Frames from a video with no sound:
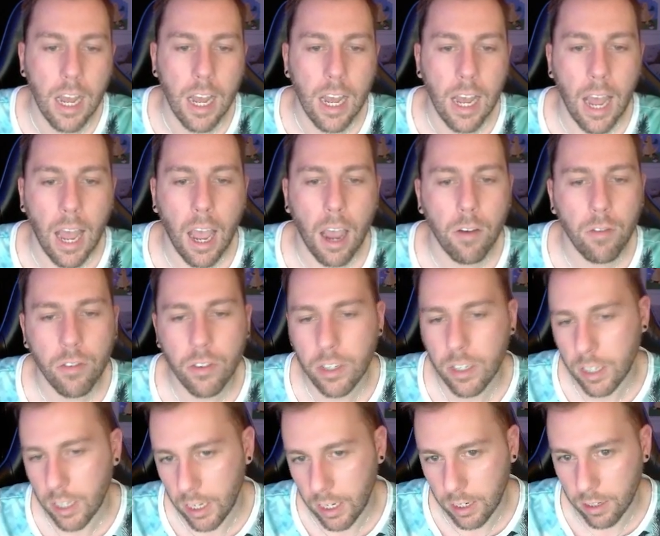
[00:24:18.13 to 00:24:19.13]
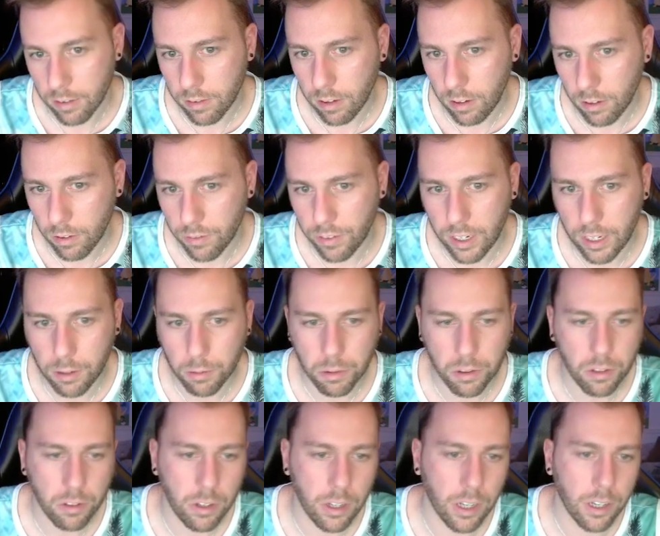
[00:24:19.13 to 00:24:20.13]
Everything is a little vague with
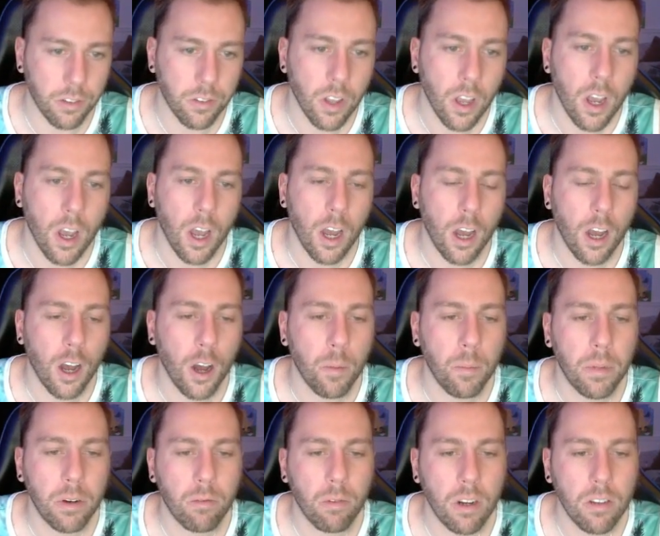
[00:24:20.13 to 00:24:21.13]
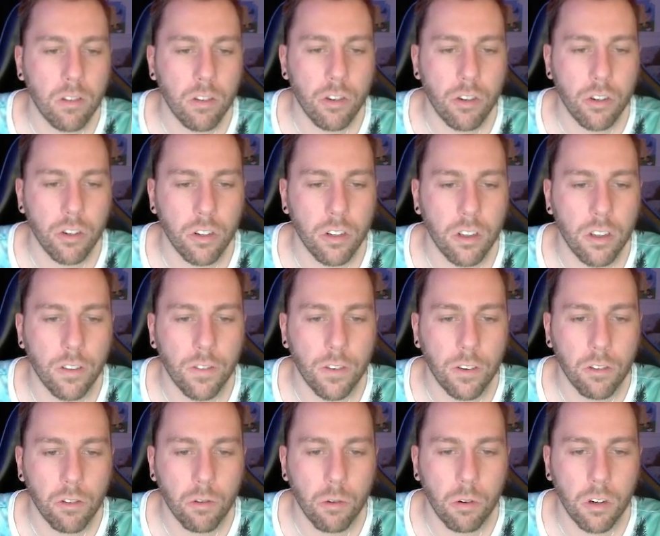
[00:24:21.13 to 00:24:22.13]
you guys. But rest assured, the
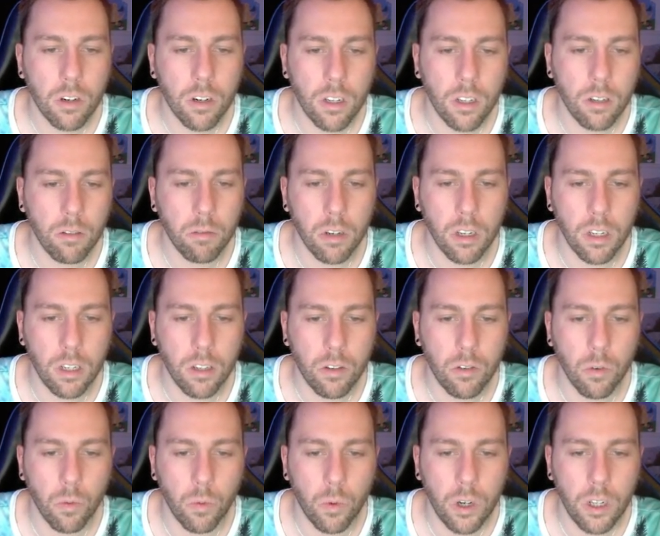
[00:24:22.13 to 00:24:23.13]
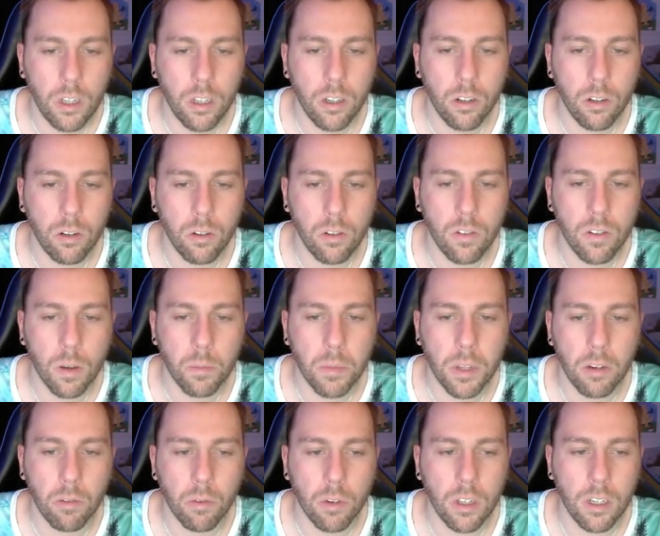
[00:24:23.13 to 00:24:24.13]
first quarterly release will include
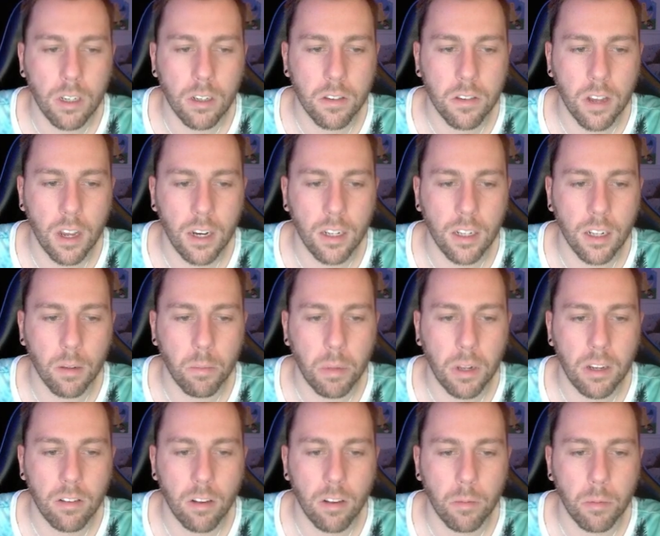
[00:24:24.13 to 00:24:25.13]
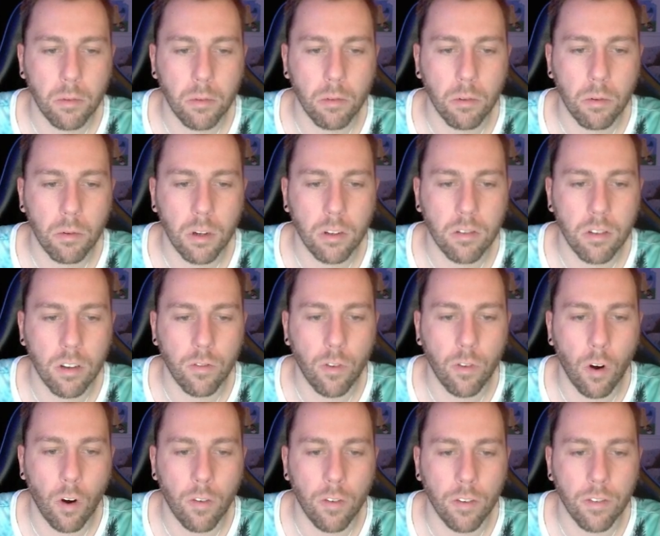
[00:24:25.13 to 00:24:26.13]
something really exciting that players have been requesting for
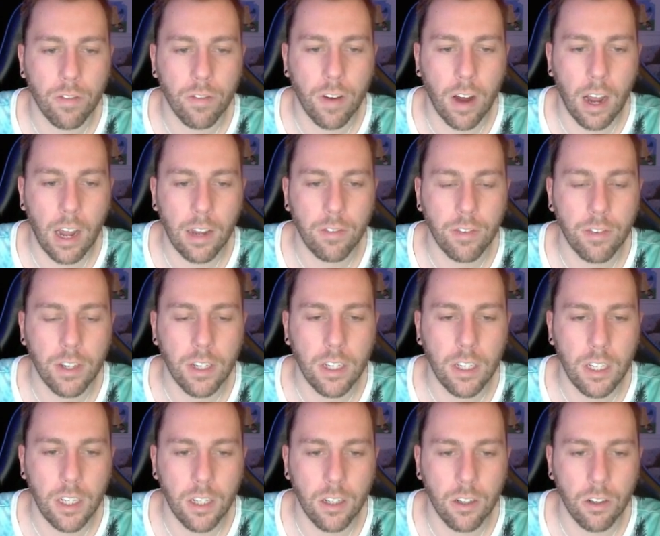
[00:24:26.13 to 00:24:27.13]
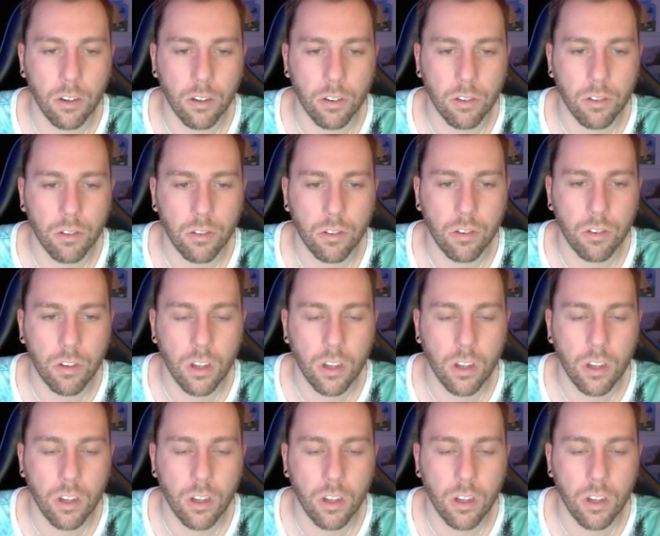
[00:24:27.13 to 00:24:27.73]
over 5 years.